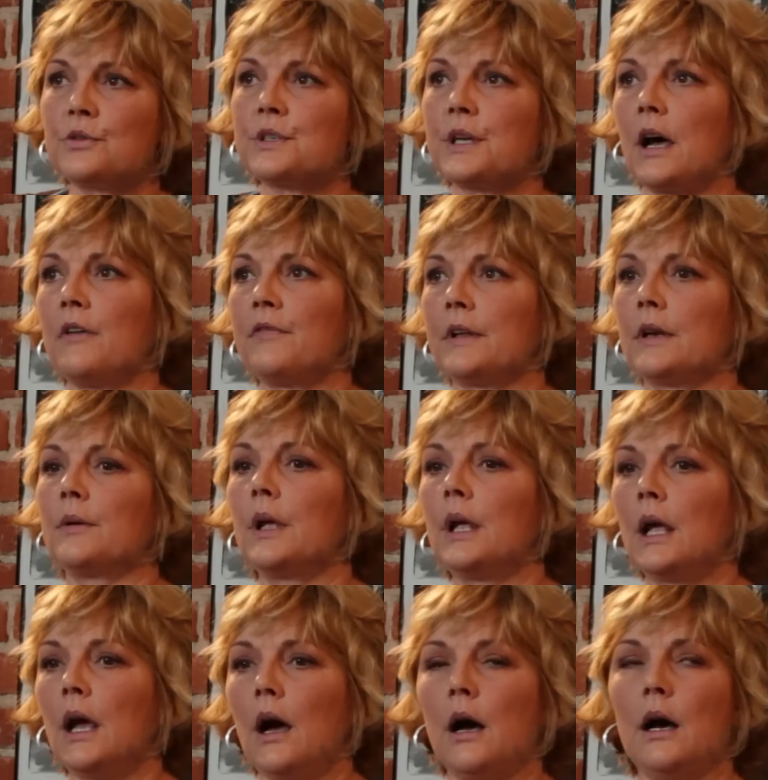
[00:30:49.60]
yourself
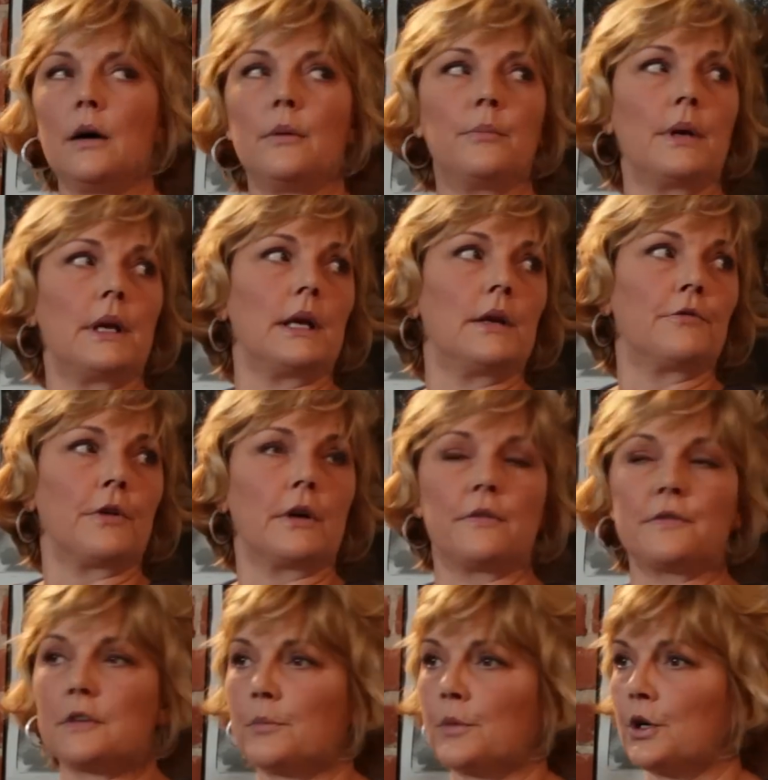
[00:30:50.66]
in front
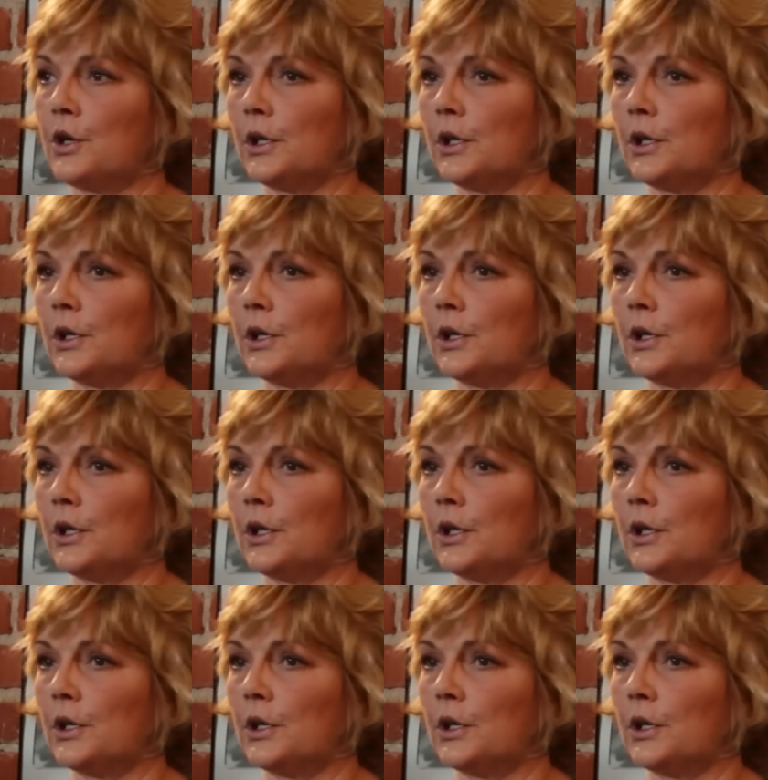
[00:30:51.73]
of some